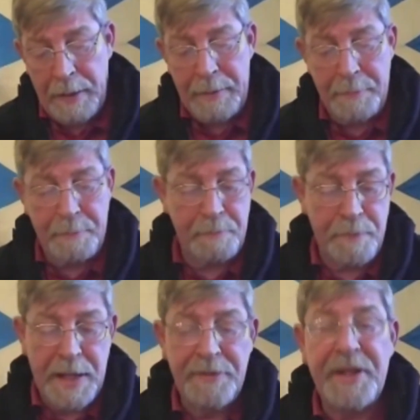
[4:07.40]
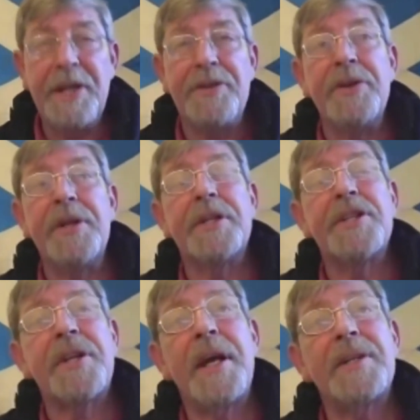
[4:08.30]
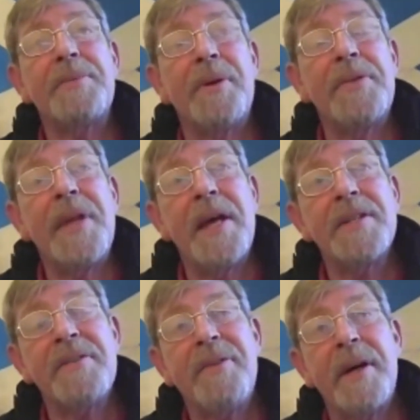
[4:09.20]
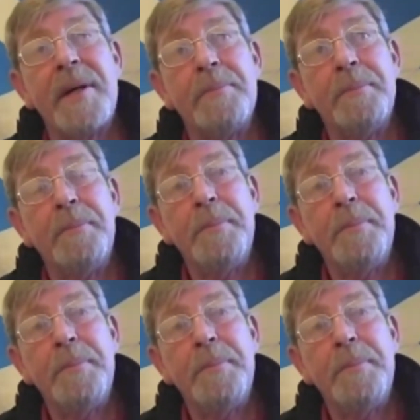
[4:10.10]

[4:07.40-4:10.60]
Right? Trade union strikes will intensify.